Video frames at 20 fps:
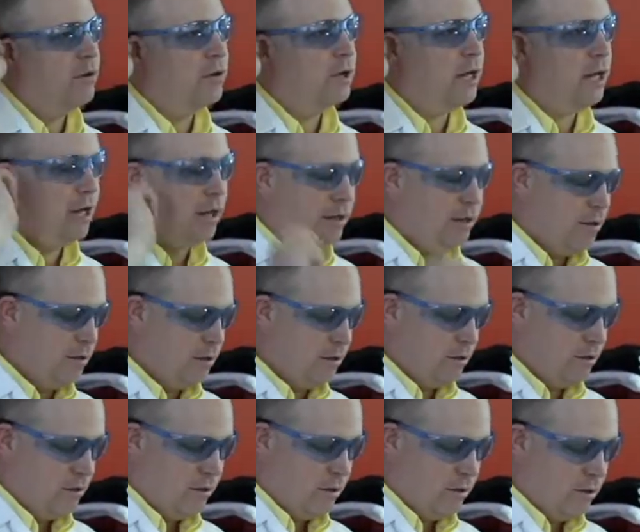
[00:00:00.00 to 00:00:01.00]
Okay?
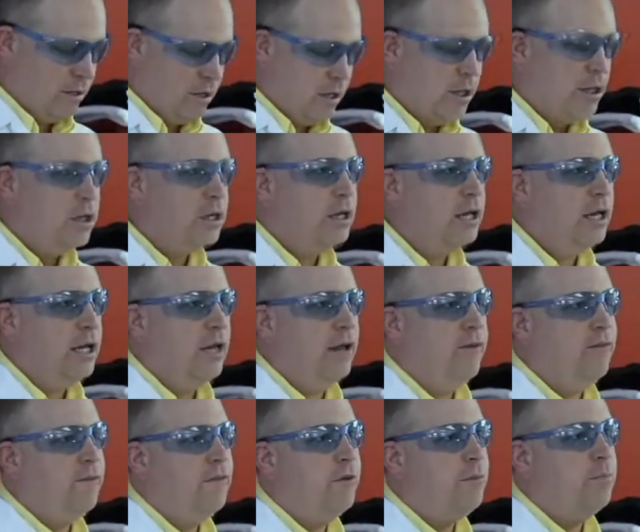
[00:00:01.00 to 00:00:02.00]

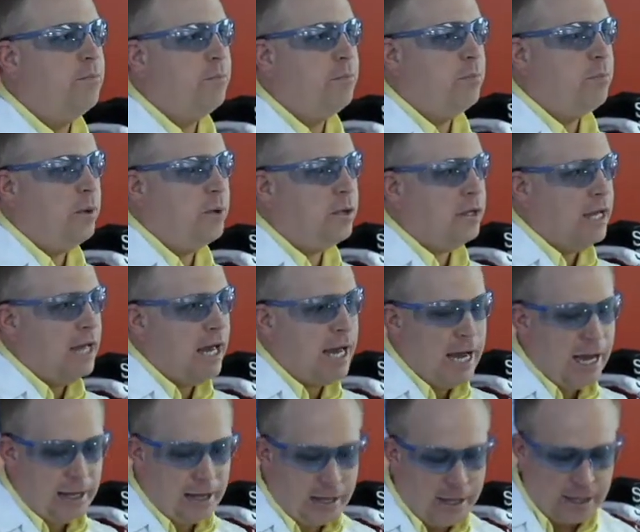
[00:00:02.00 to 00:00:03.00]
If you put the
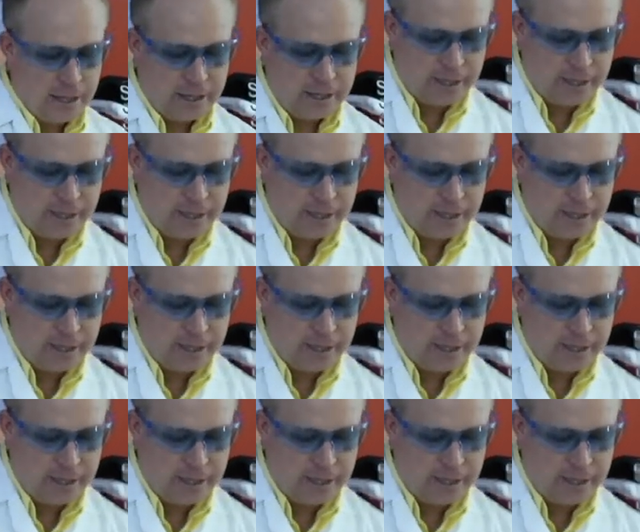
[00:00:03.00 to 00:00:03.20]
hat like